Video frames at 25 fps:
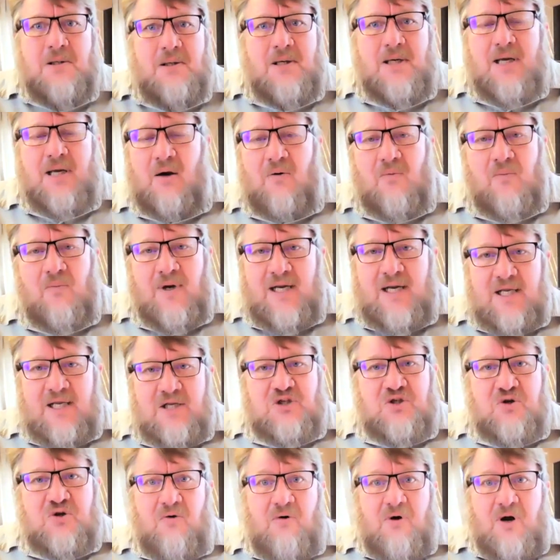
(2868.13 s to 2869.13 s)
yeah, we
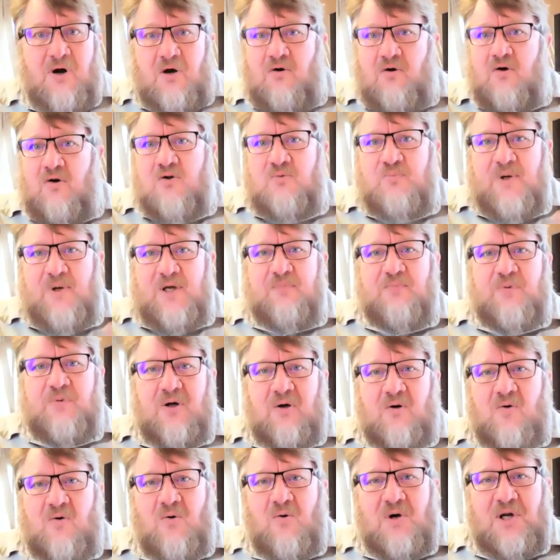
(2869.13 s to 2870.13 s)
need to recruit people
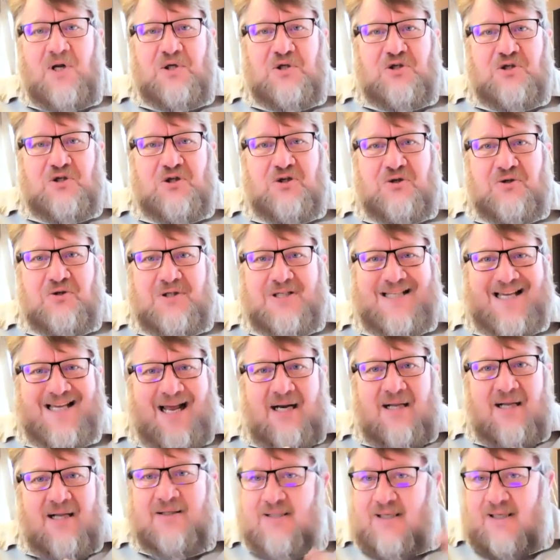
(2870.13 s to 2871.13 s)
according to
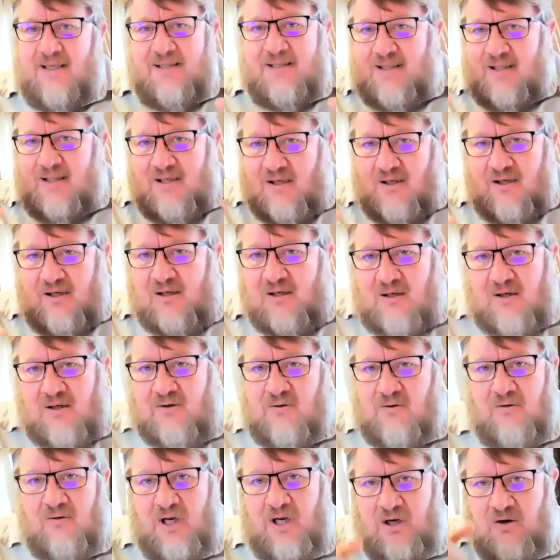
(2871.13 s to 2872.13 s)
talents. I said, no, no, no,
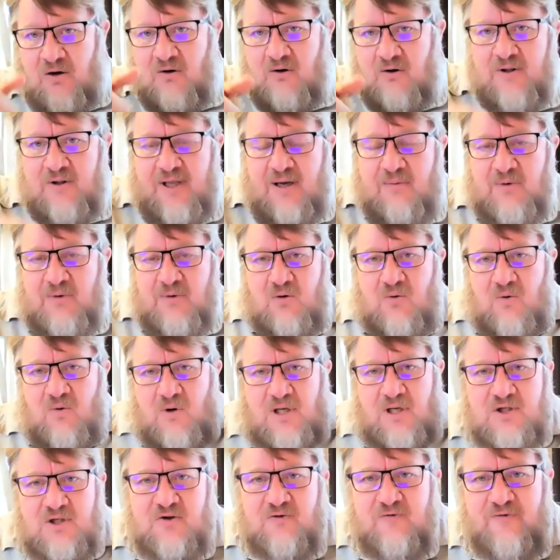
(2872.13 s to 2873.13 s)
recruit them
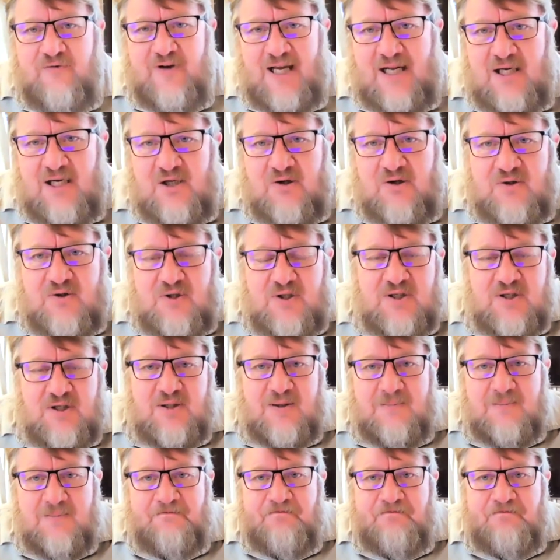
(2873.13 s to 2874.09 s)
according to values.